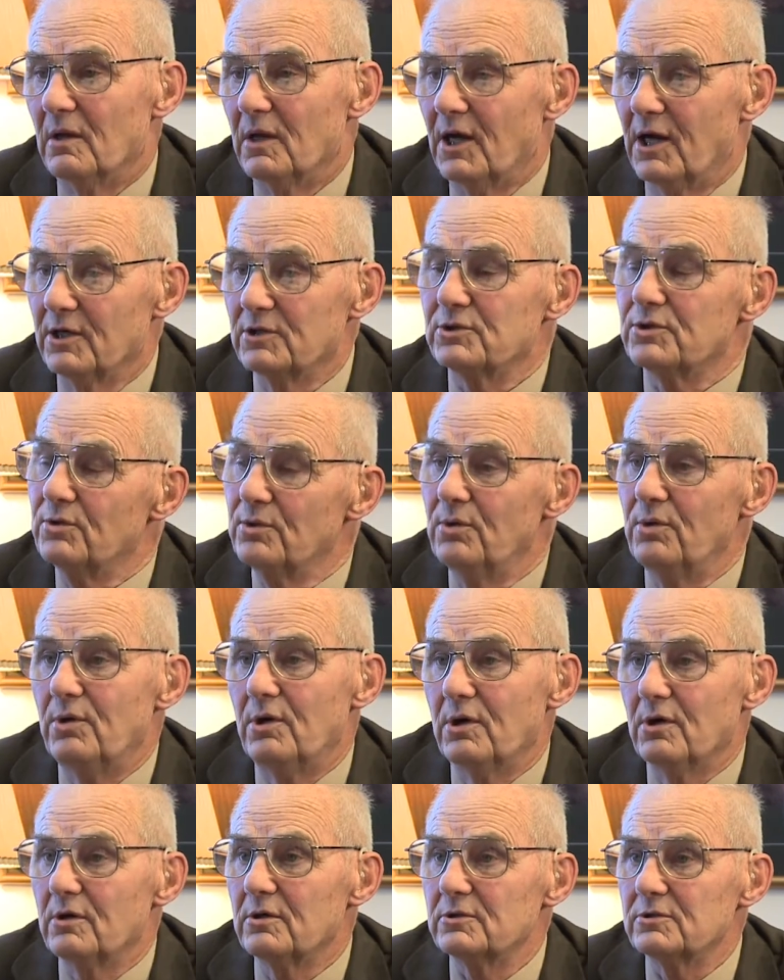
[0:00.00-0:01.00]
last two
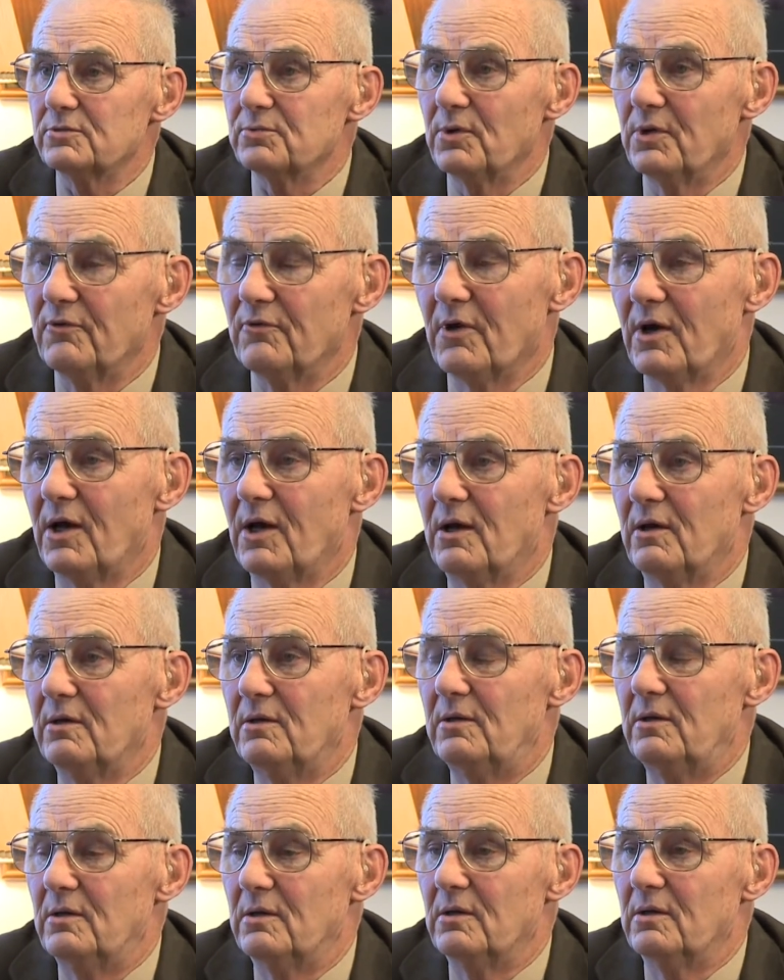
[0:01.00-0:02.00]
years, we've had
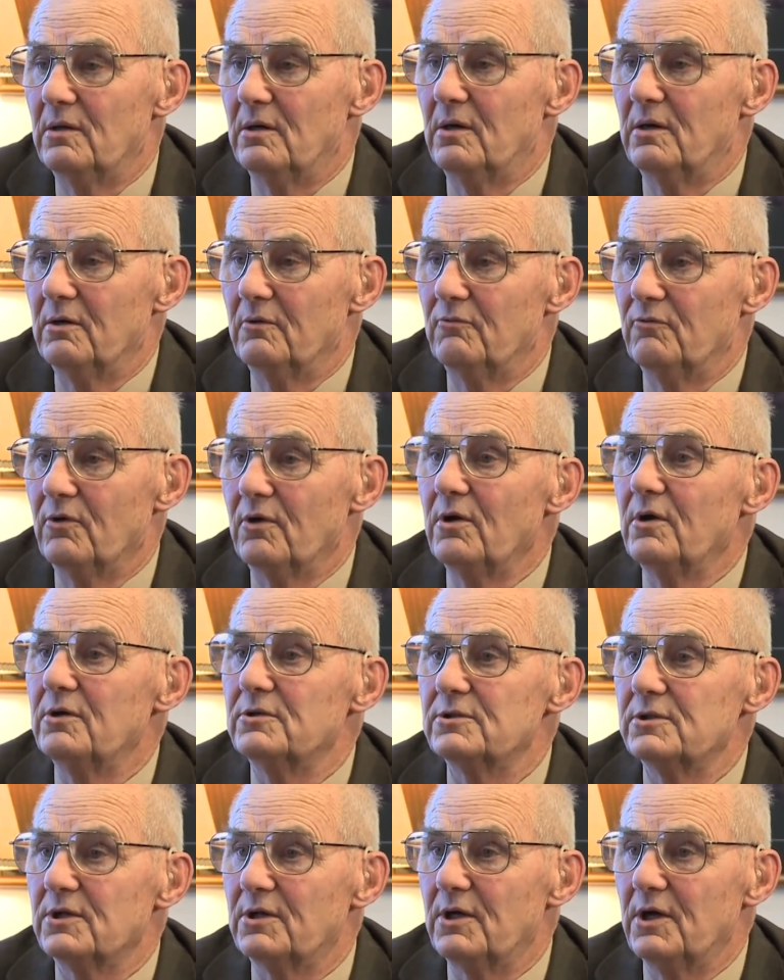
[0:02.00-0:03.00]
a very
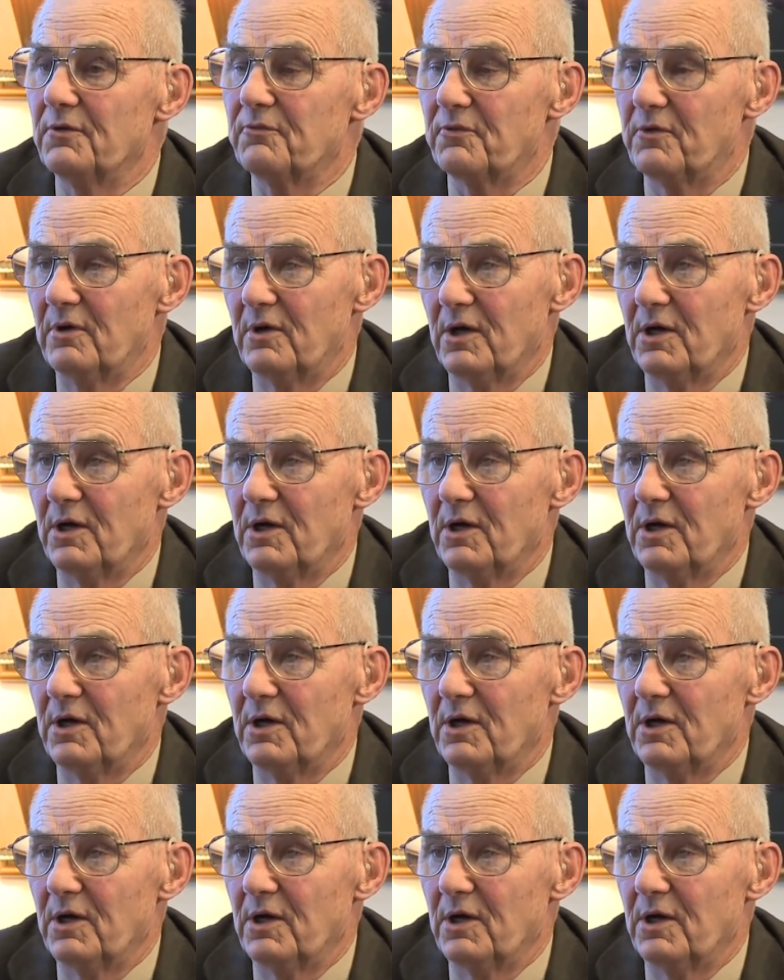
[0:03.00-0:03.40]
significant